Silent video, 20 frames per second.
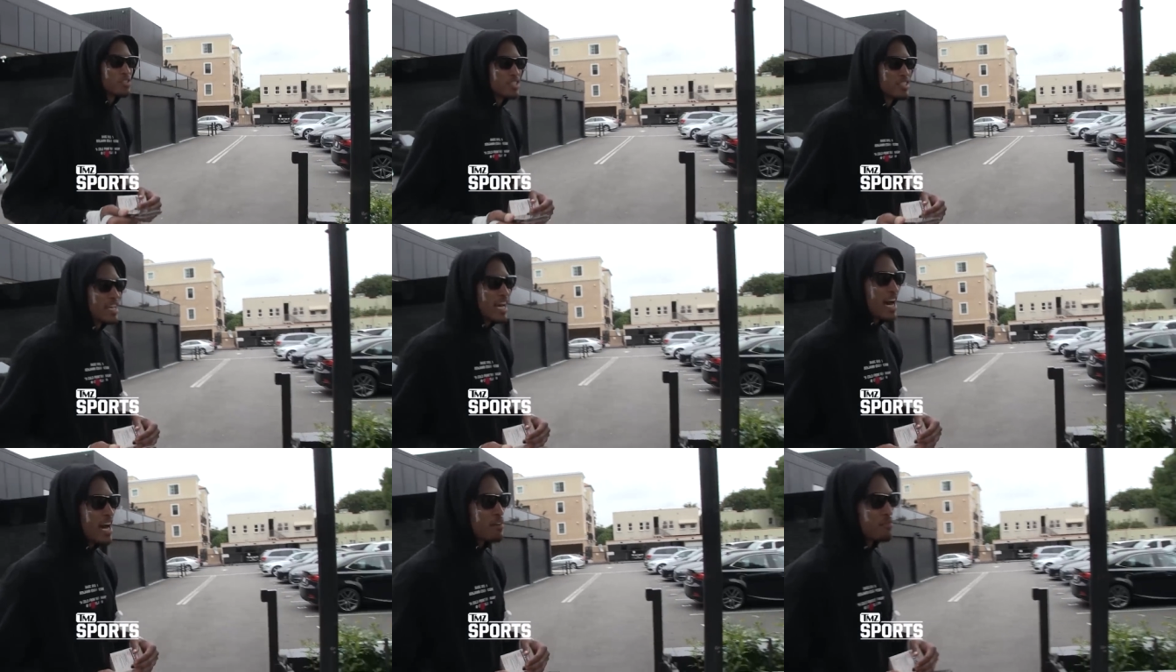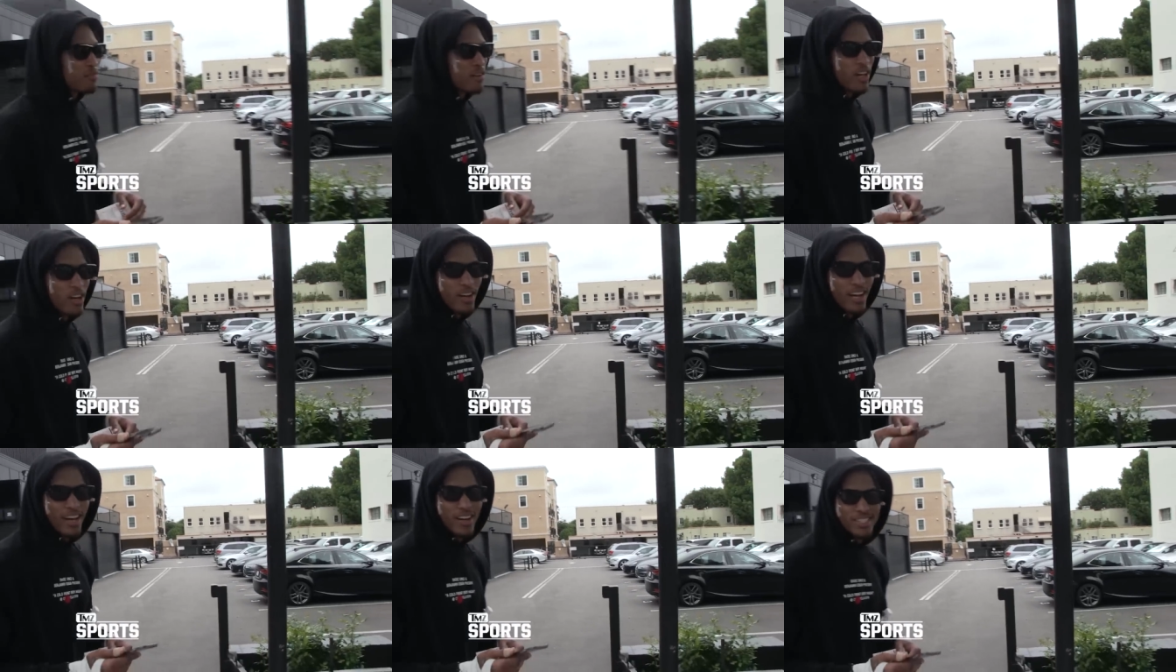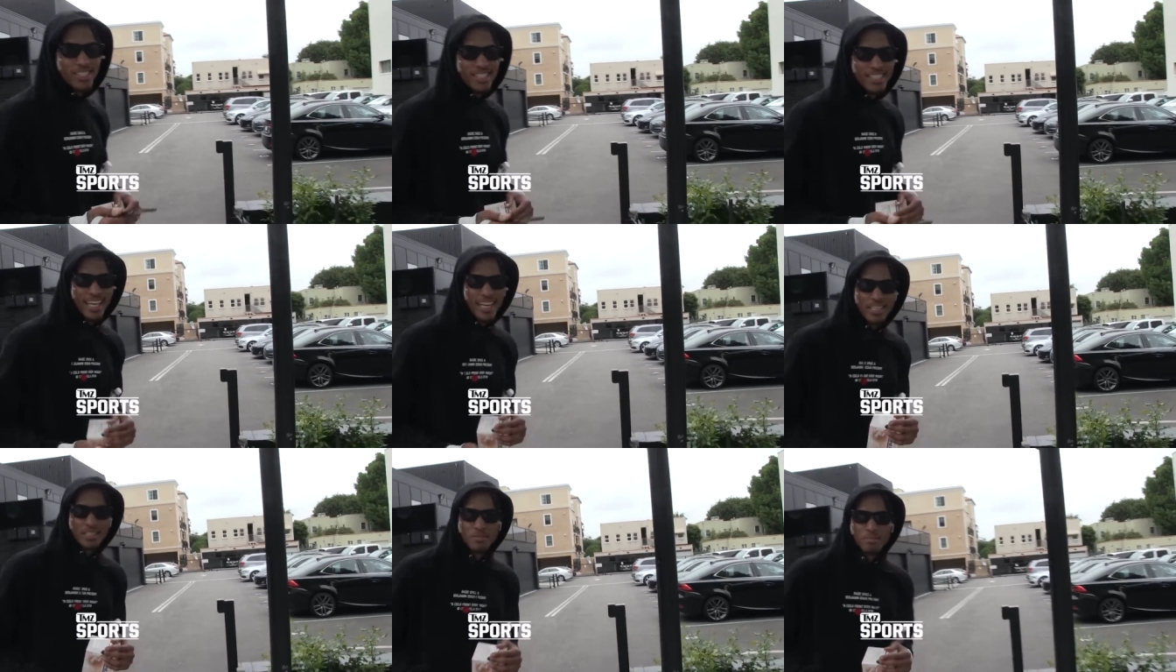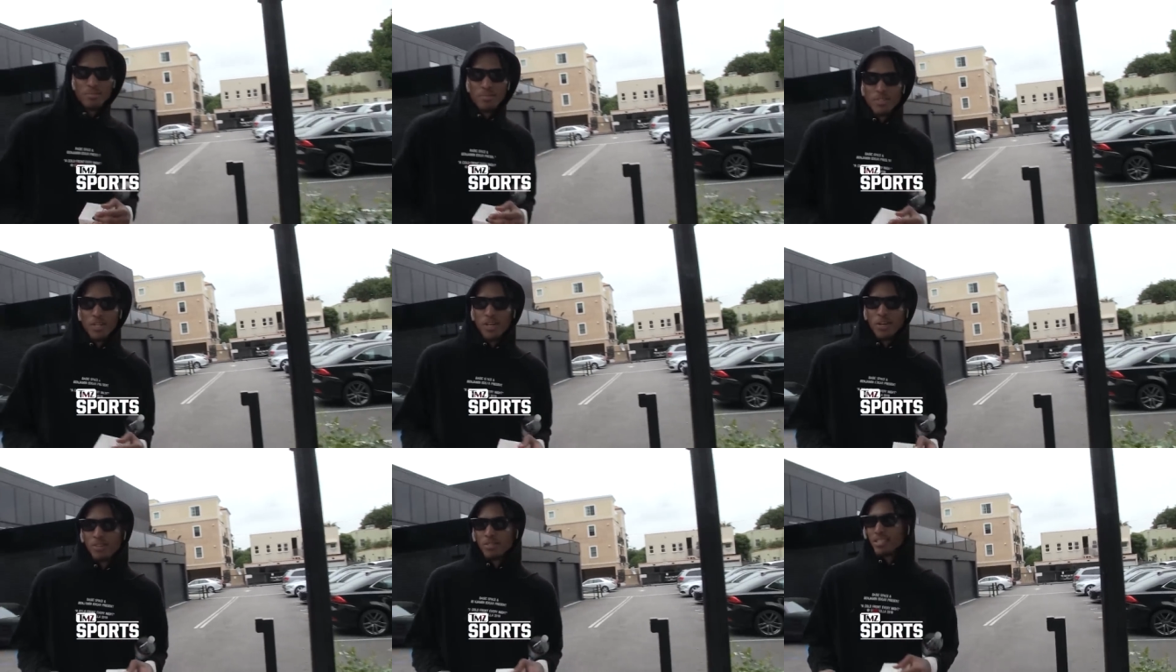just God flow. That was just like some,
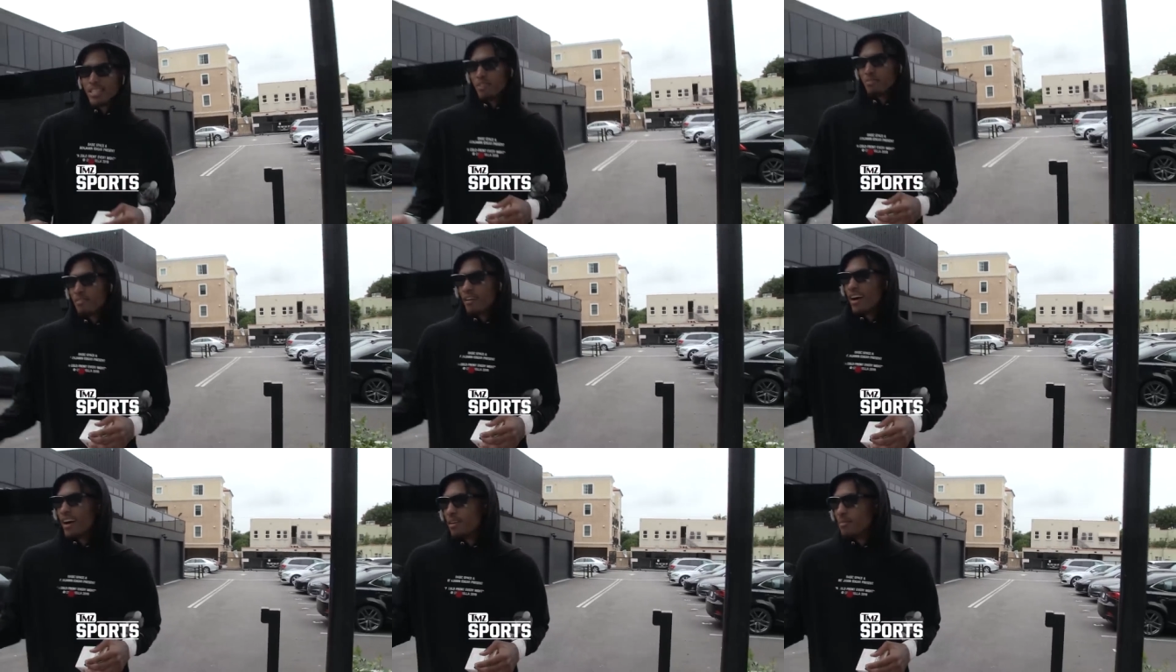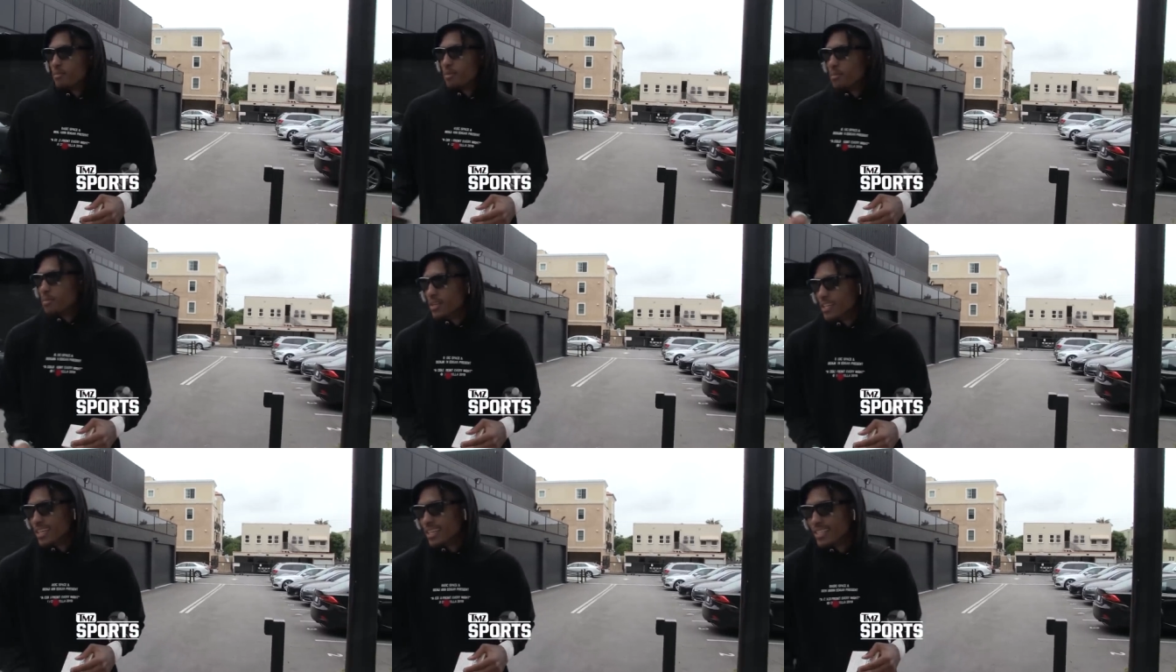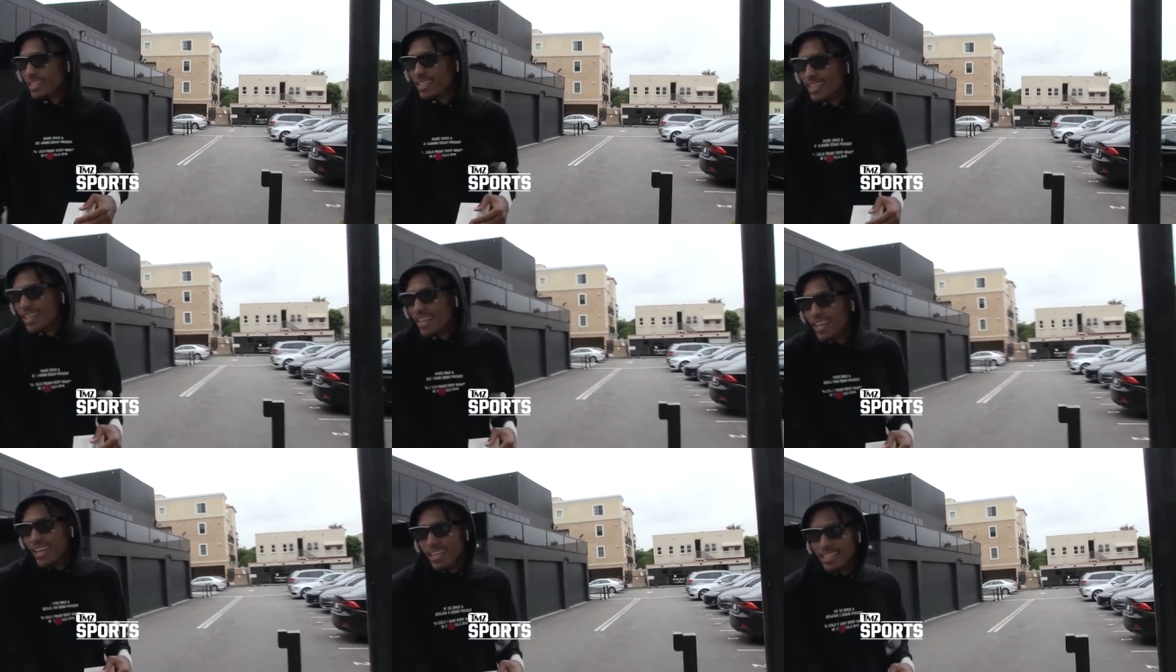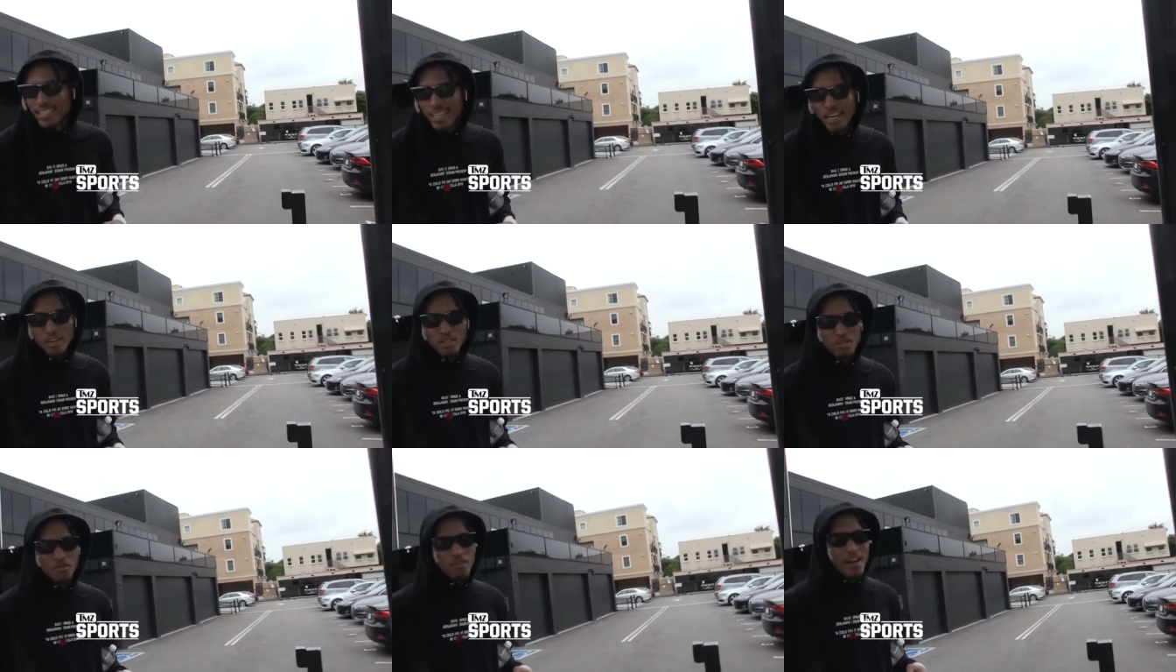you know, Stefan put me in. He said I
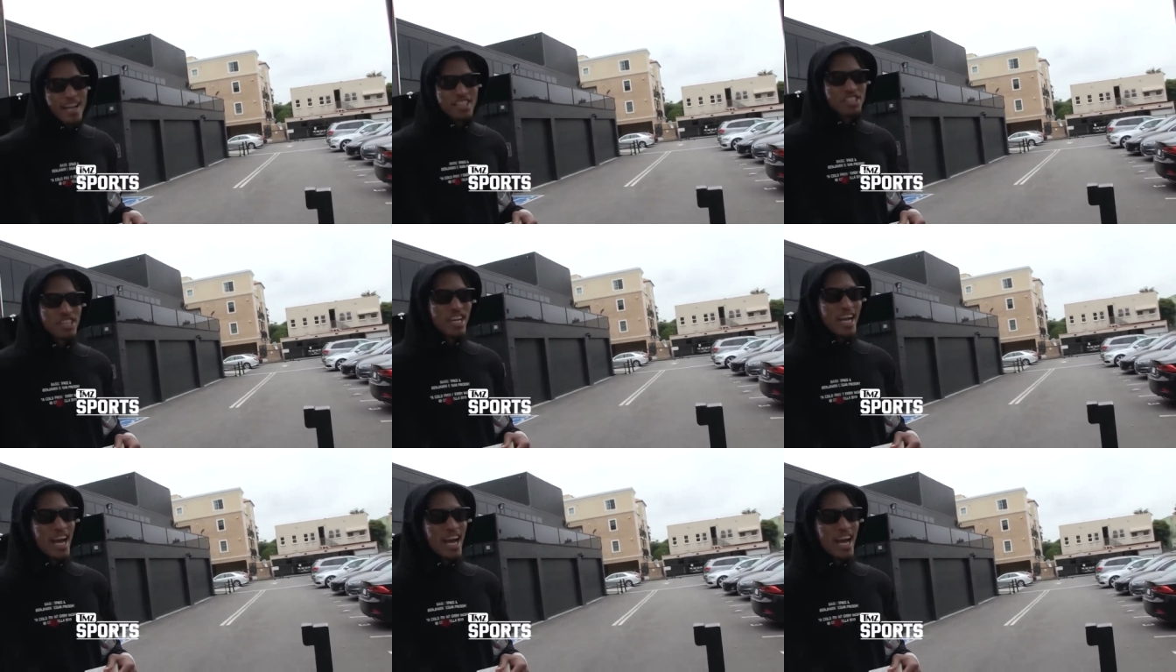was the fashion